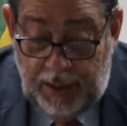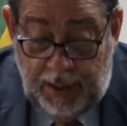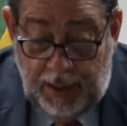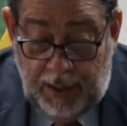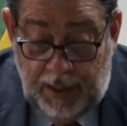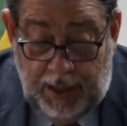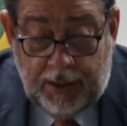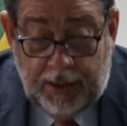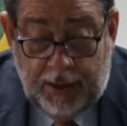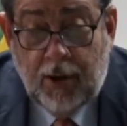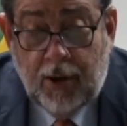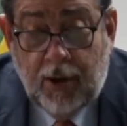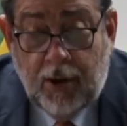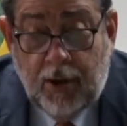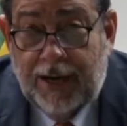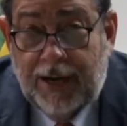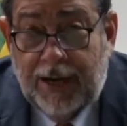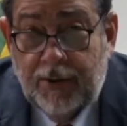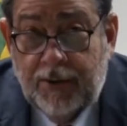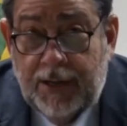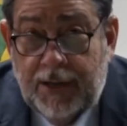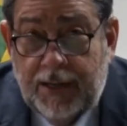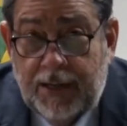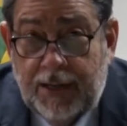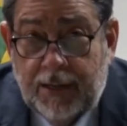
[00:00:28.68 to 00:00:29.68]
I
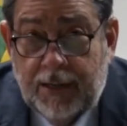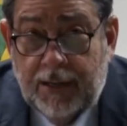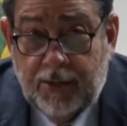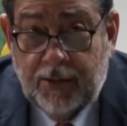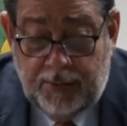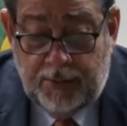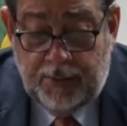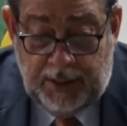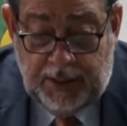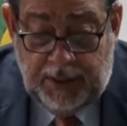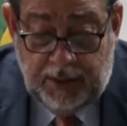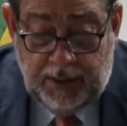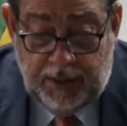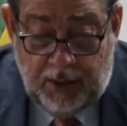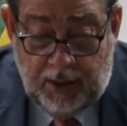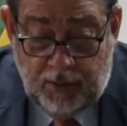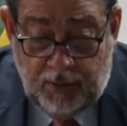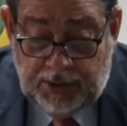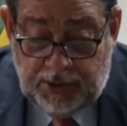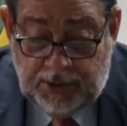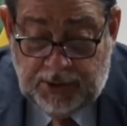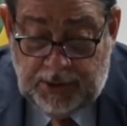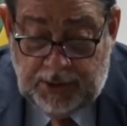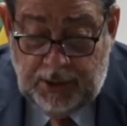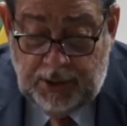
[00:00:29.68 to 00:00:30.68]
congratulate the Caribbean
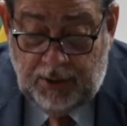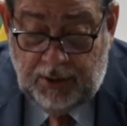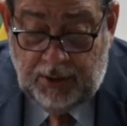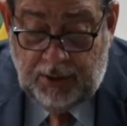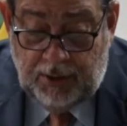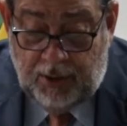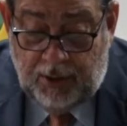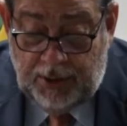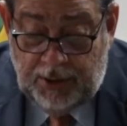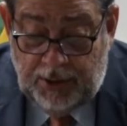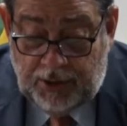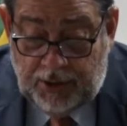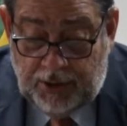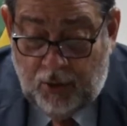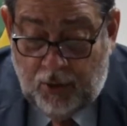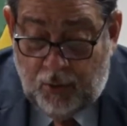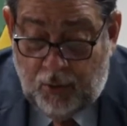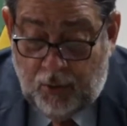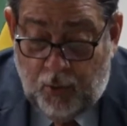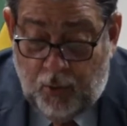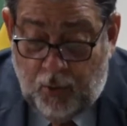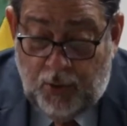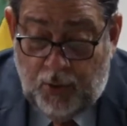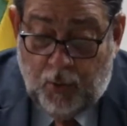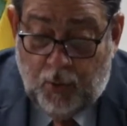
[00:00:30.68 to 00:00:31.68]
Council on its
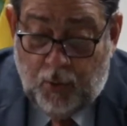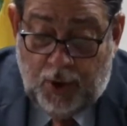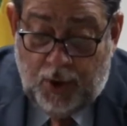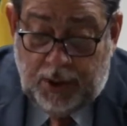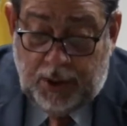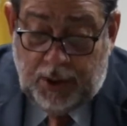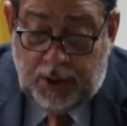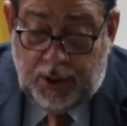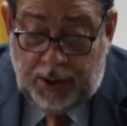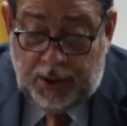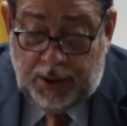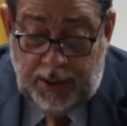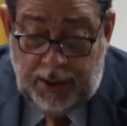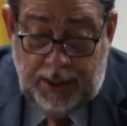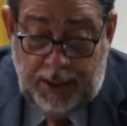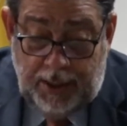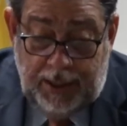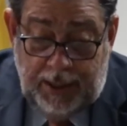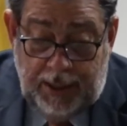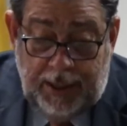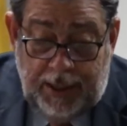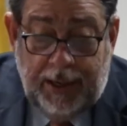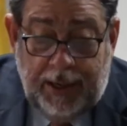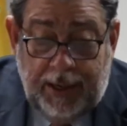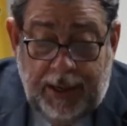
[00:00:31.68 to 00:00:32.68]
ongoing work
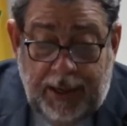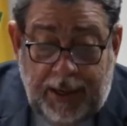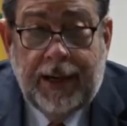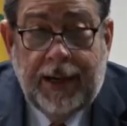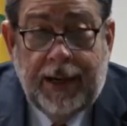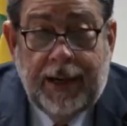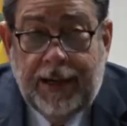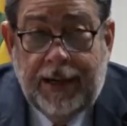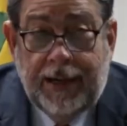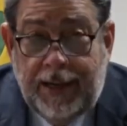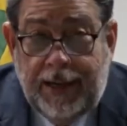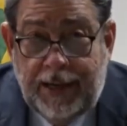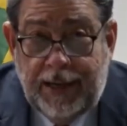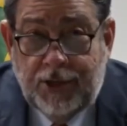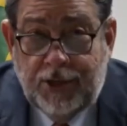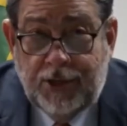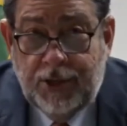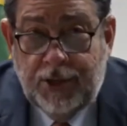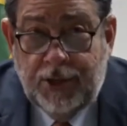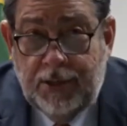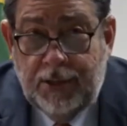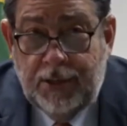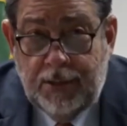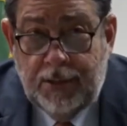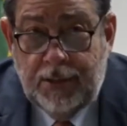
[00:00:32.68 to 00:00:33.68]
in
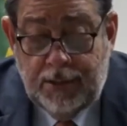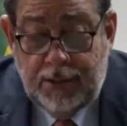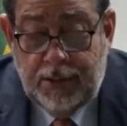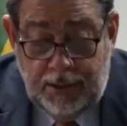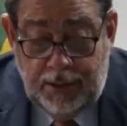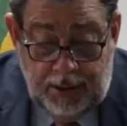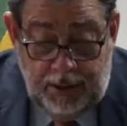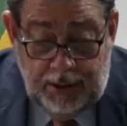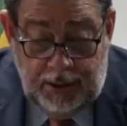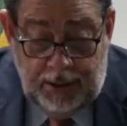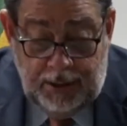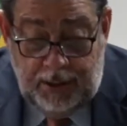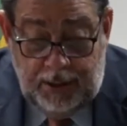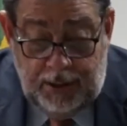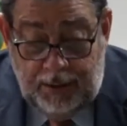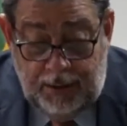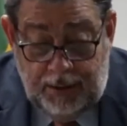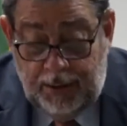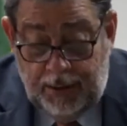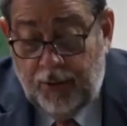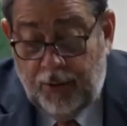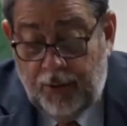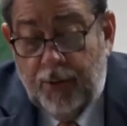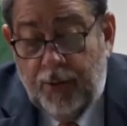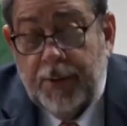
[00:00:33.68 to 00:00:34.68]
engaging
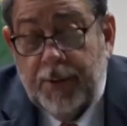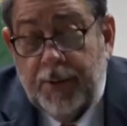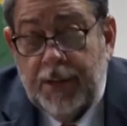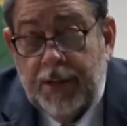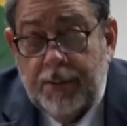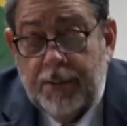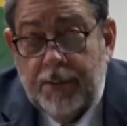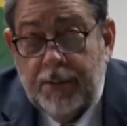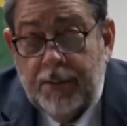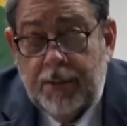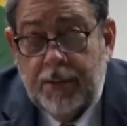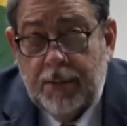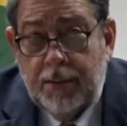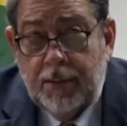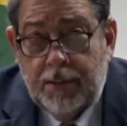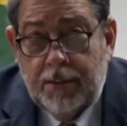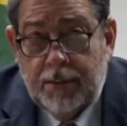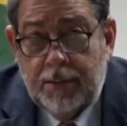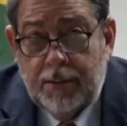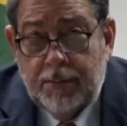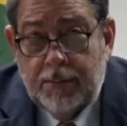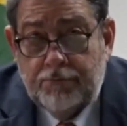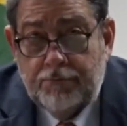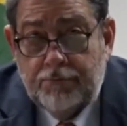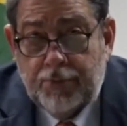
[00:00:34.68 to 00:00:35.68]
the Caribbean,
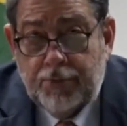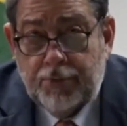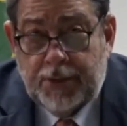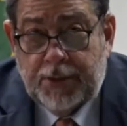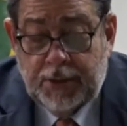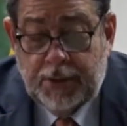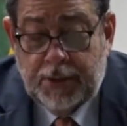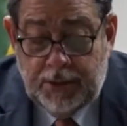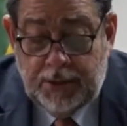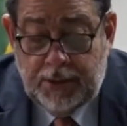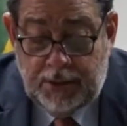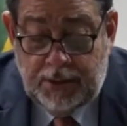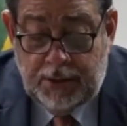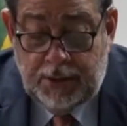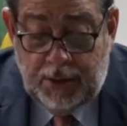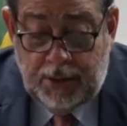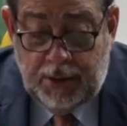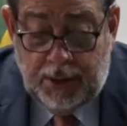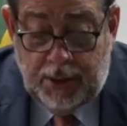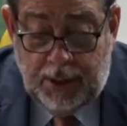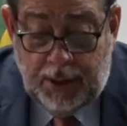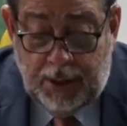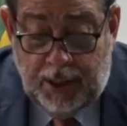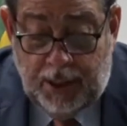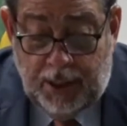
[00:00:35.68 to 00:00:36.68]
Britain,
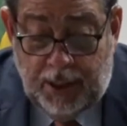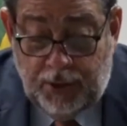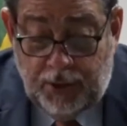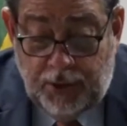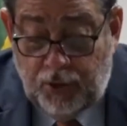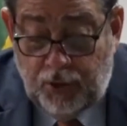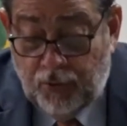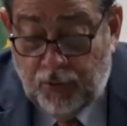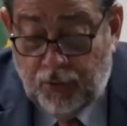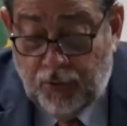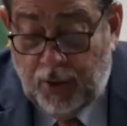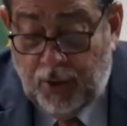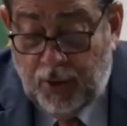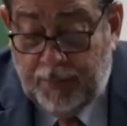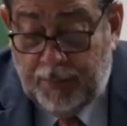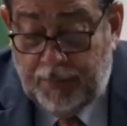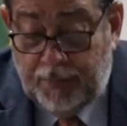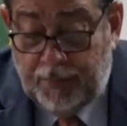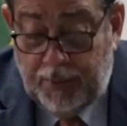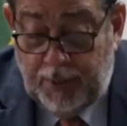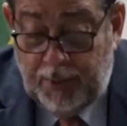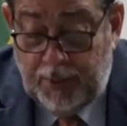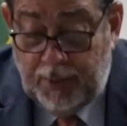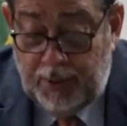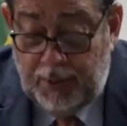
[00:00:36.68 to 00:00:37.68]
and Europe
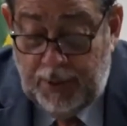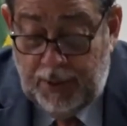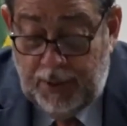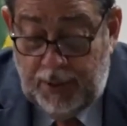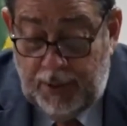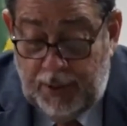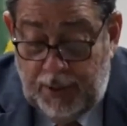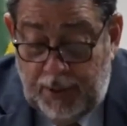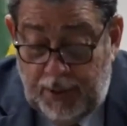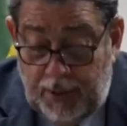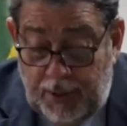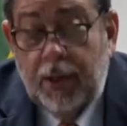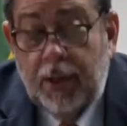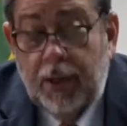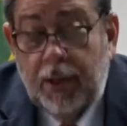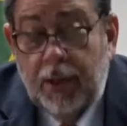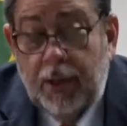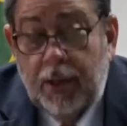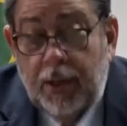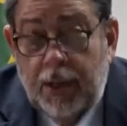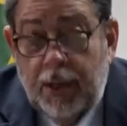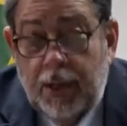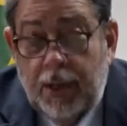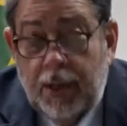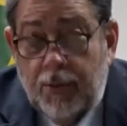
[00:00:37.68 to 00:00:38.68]

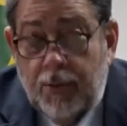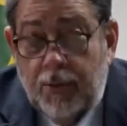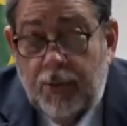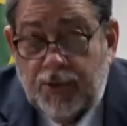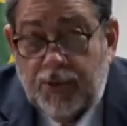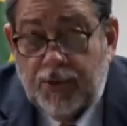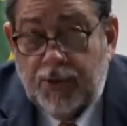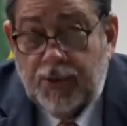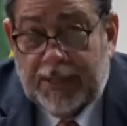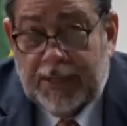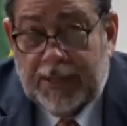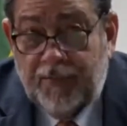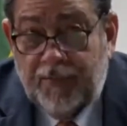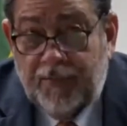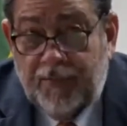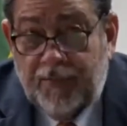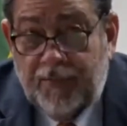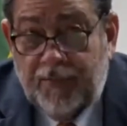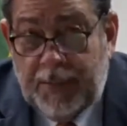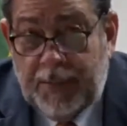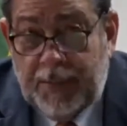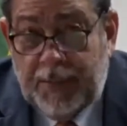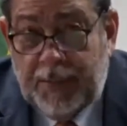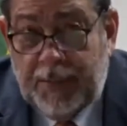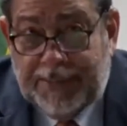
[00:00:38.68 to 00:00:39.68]
in our respective
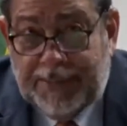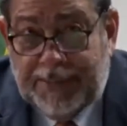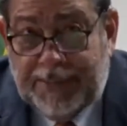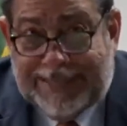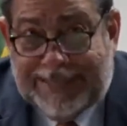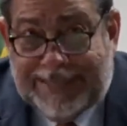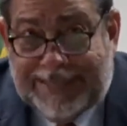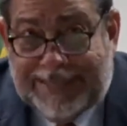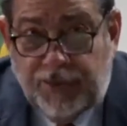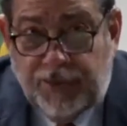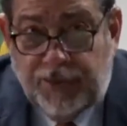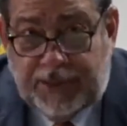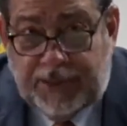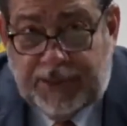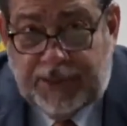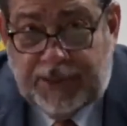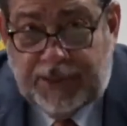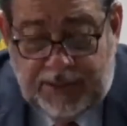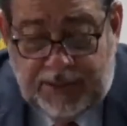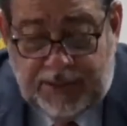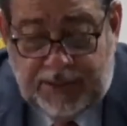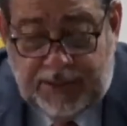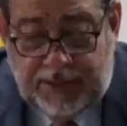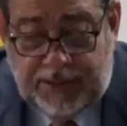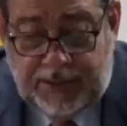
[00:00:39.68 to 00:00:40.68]
people's
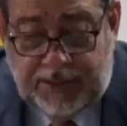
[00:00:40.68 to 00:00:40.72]
interest.